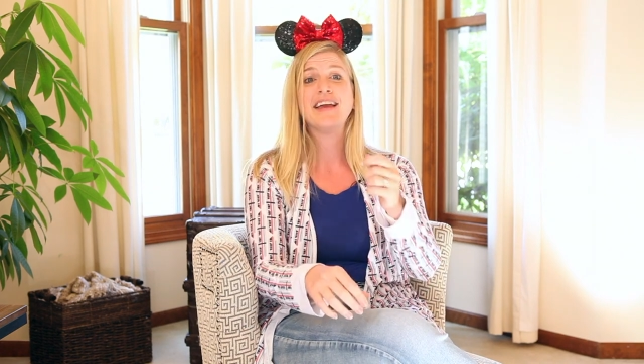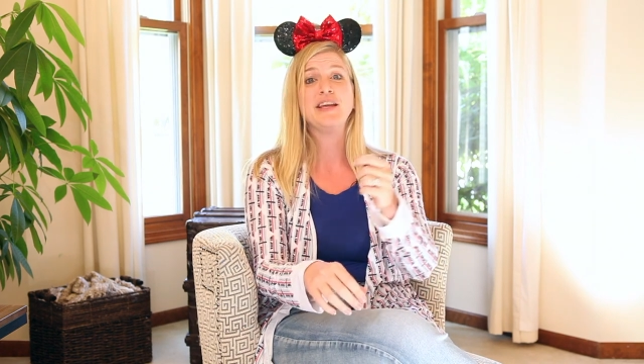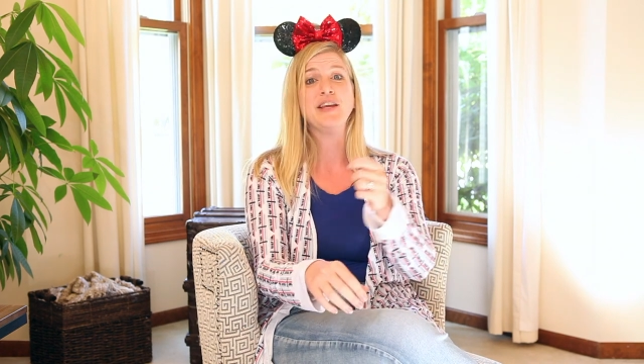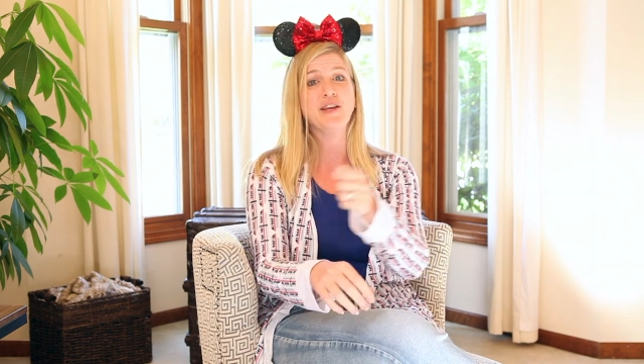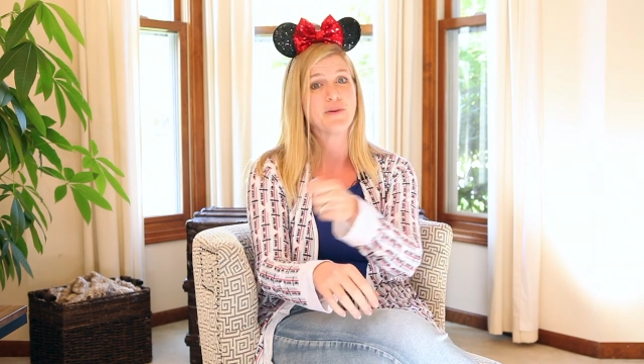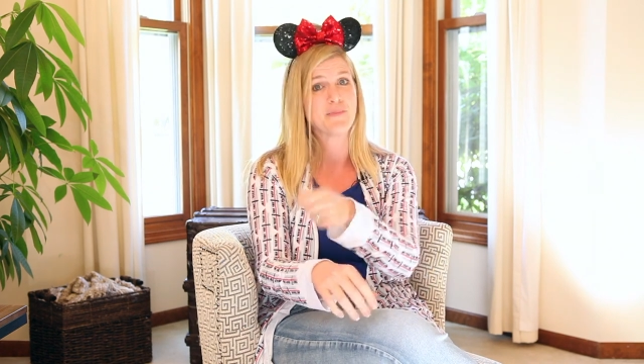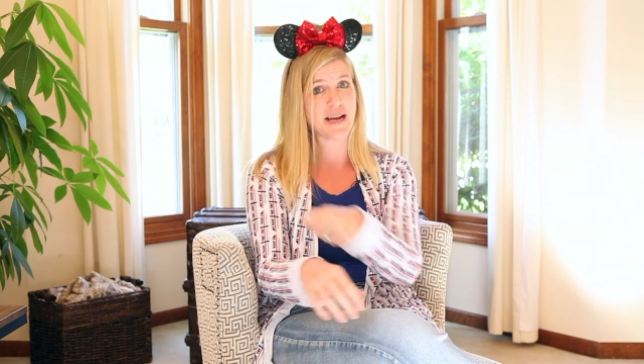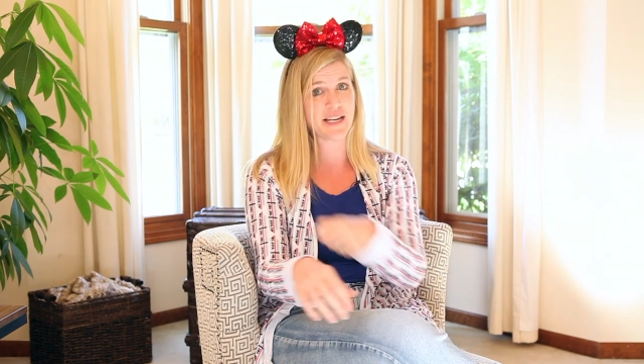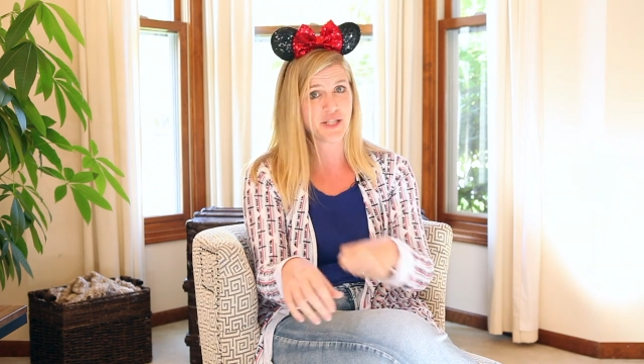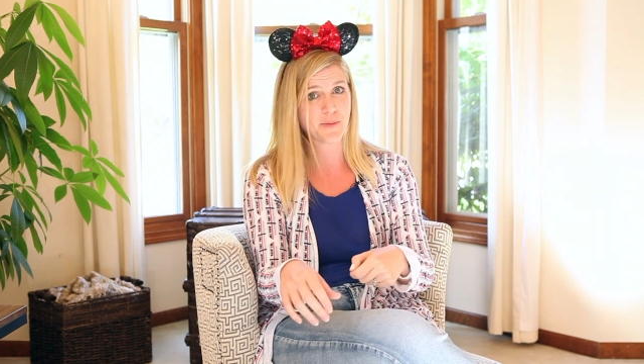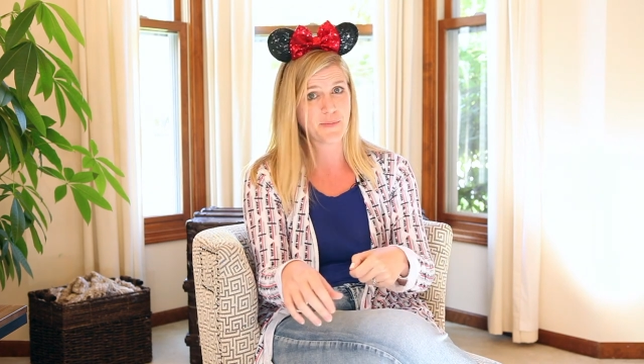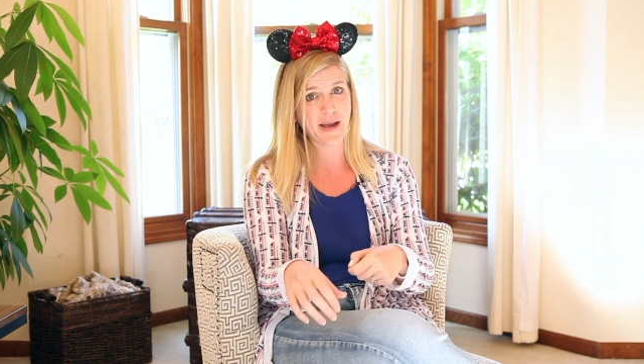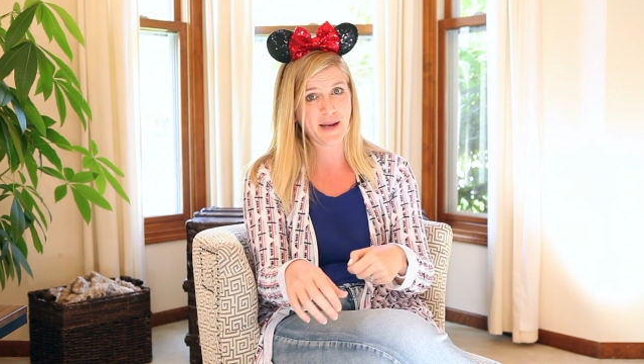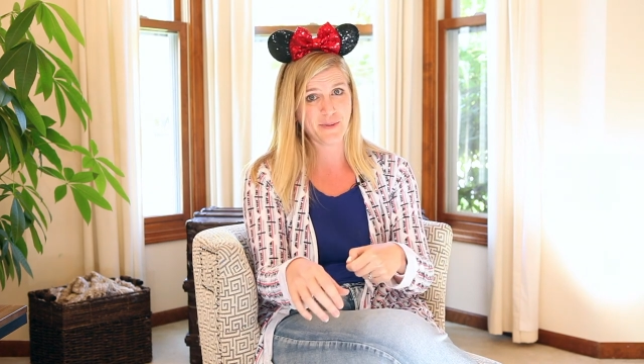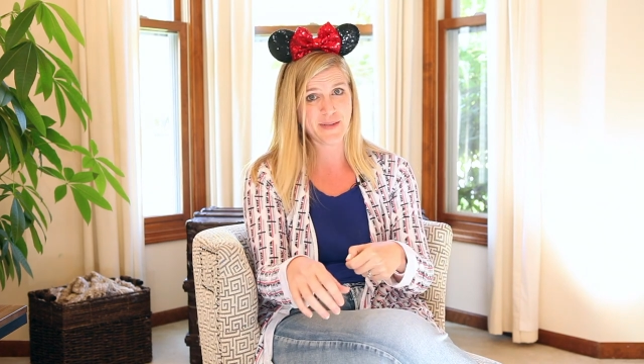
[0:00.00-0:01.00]
your magic
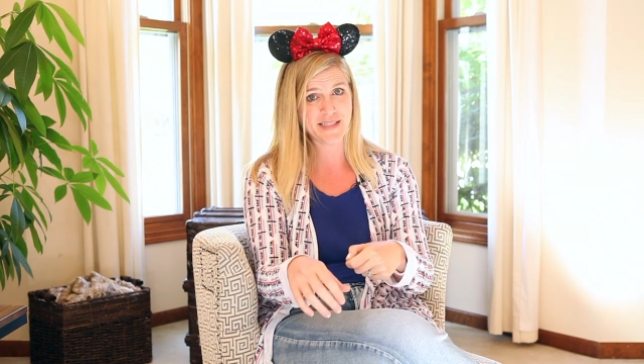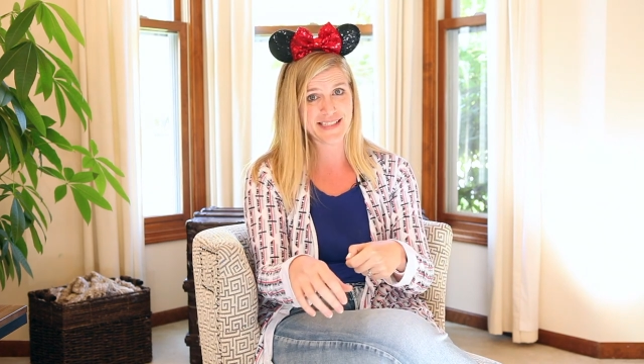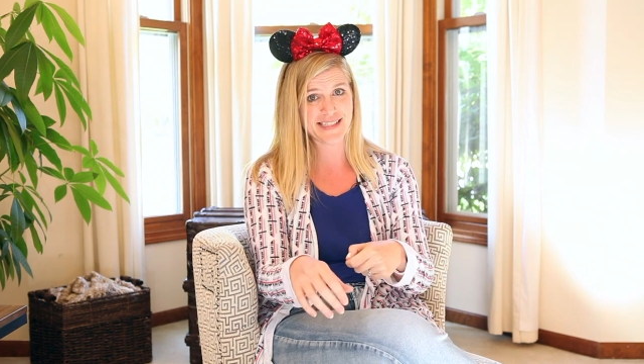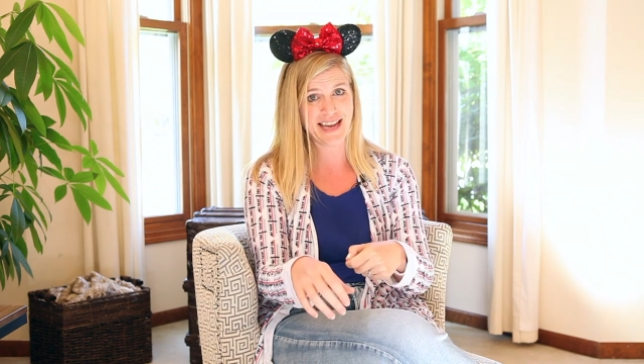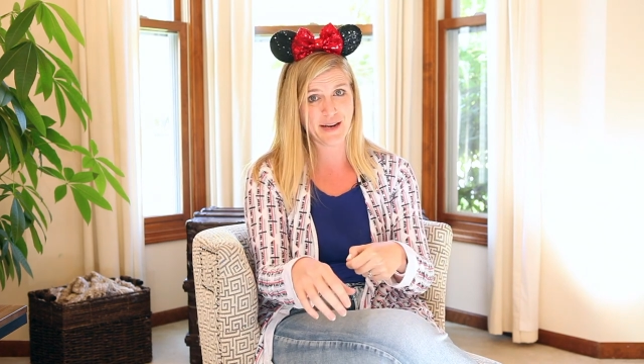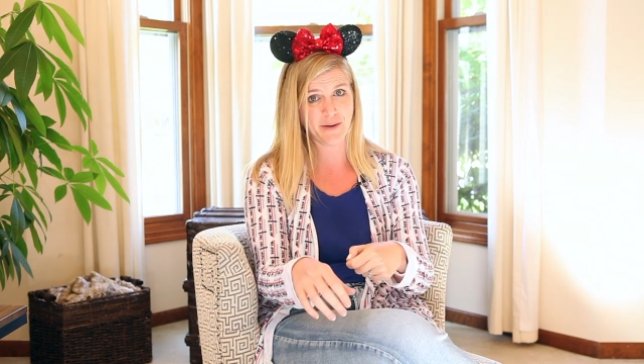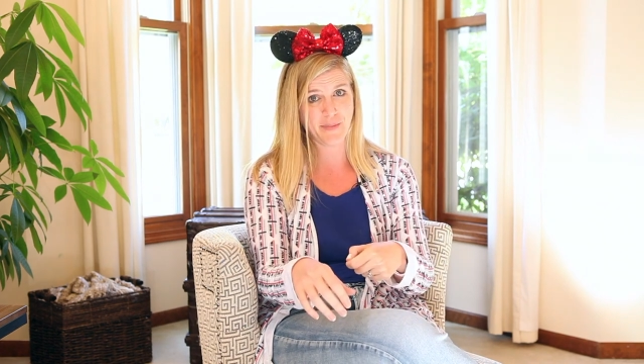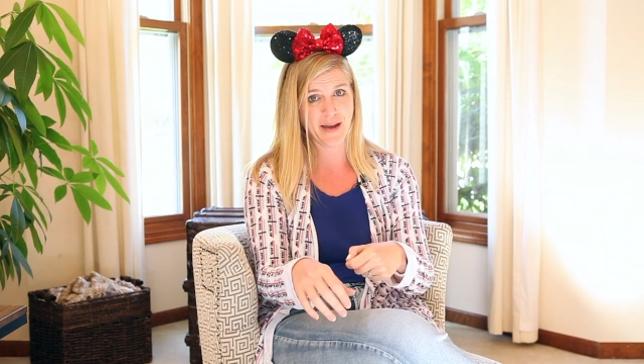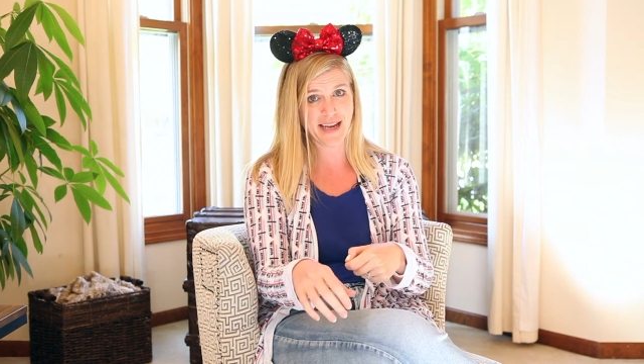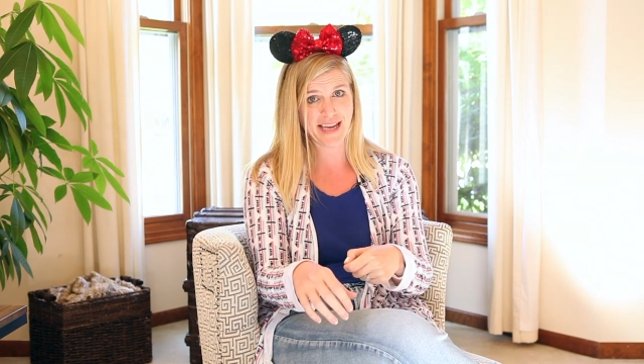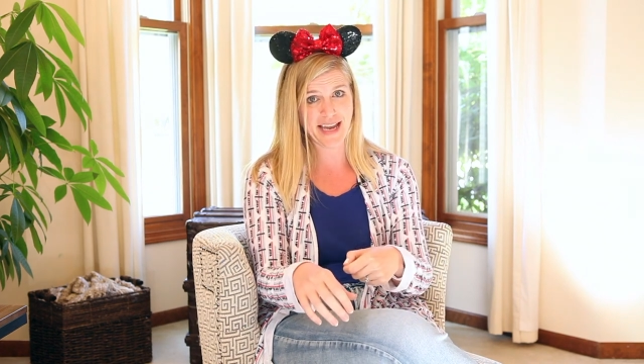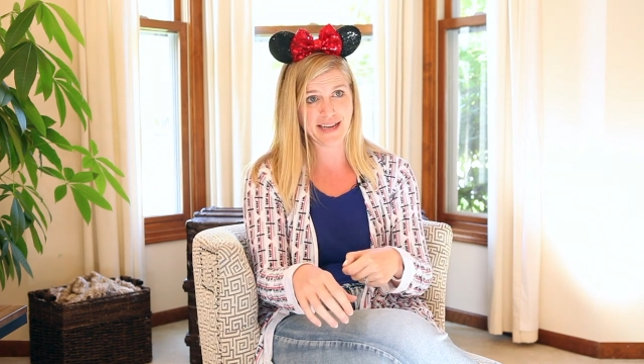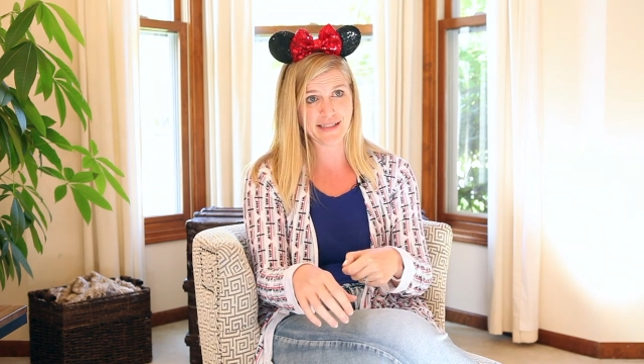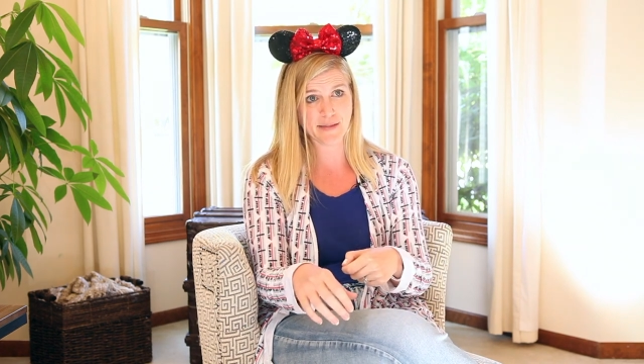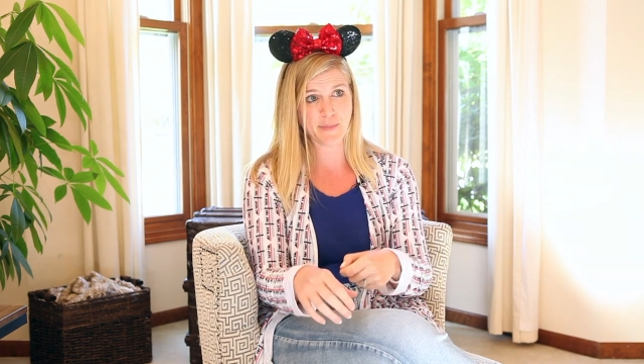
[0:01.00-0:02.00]
band will be scanned by a
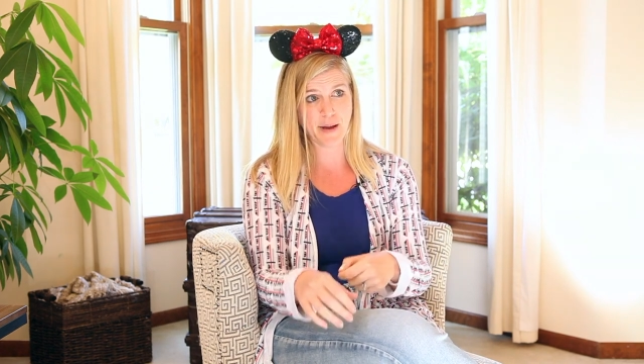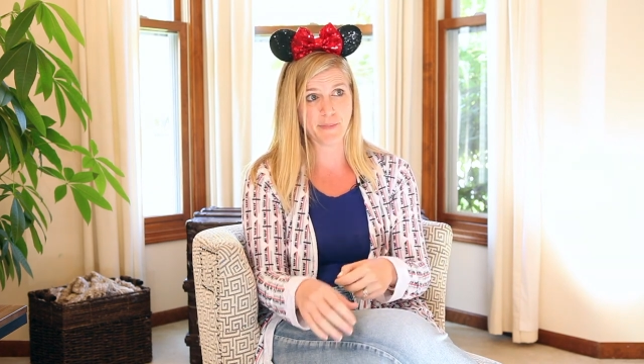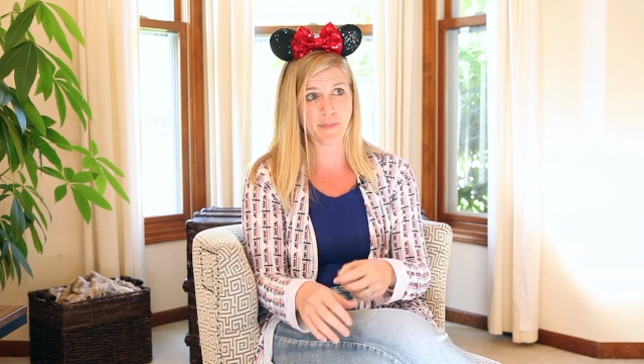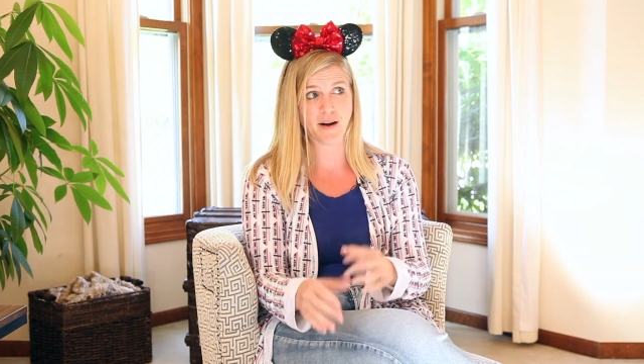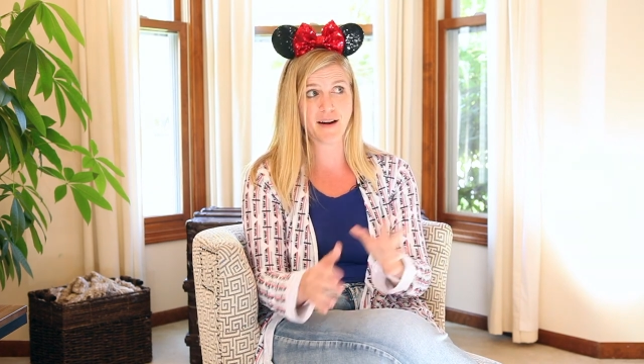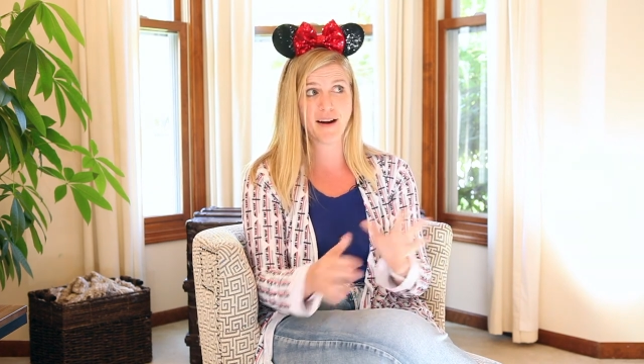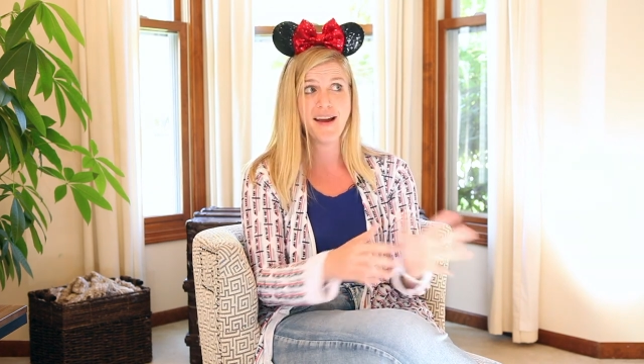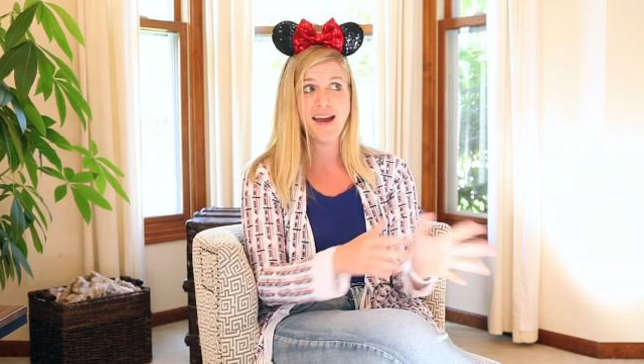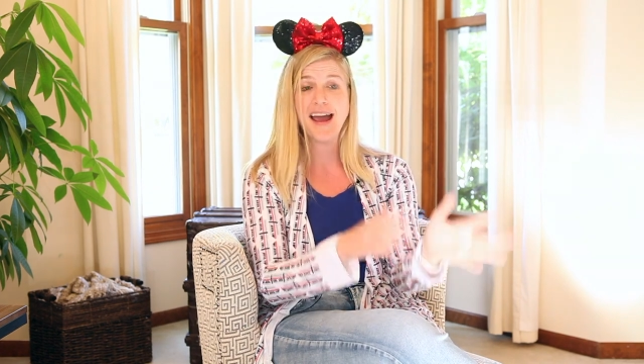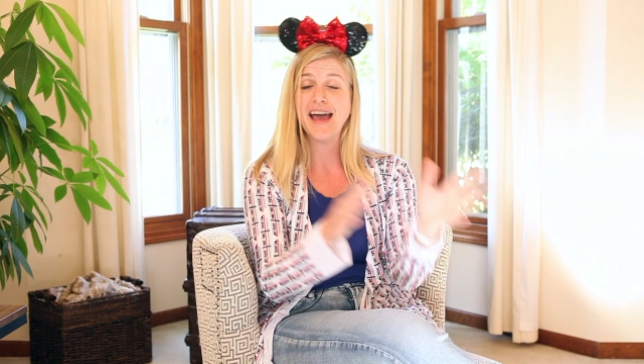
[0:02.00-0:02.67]
cast member